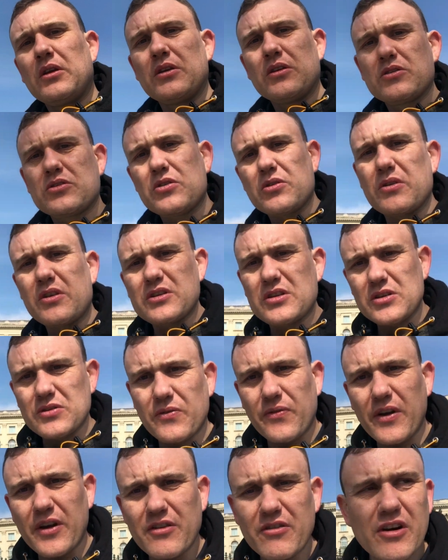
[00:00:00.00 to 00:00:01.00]
So this is
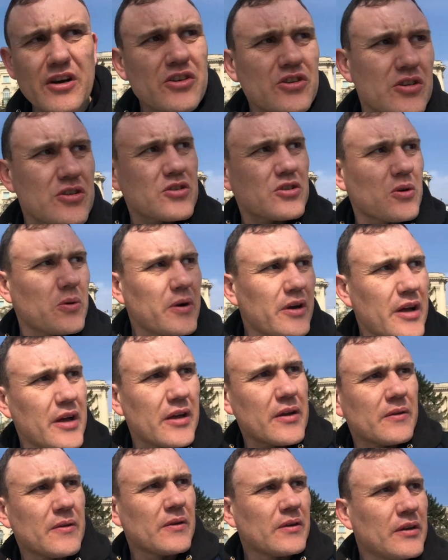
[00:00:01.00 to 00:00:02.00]
Federation Square,
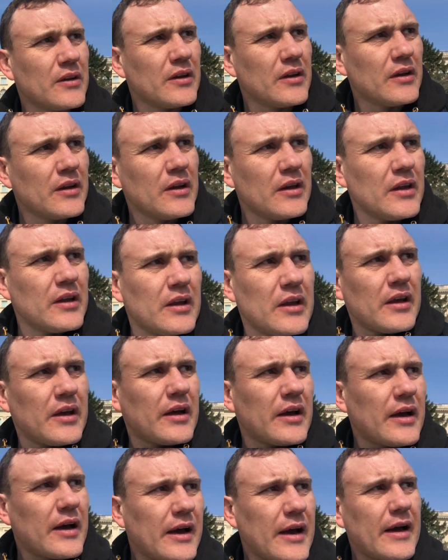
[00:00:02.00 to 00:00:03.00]

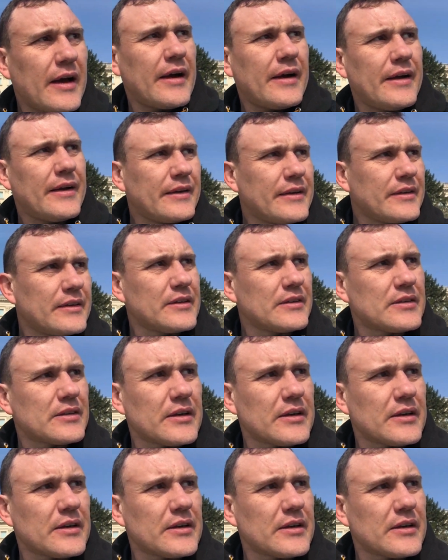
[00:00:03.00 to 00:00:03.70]
and